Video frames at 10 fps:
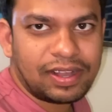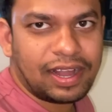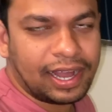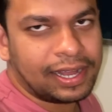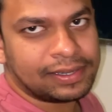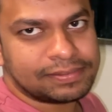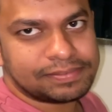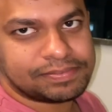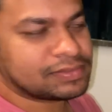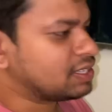
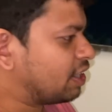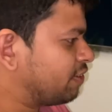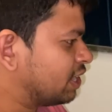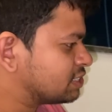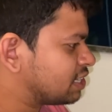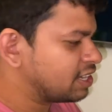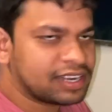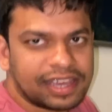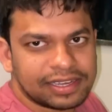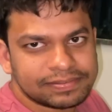Navya is
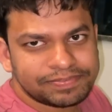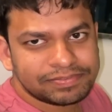100k.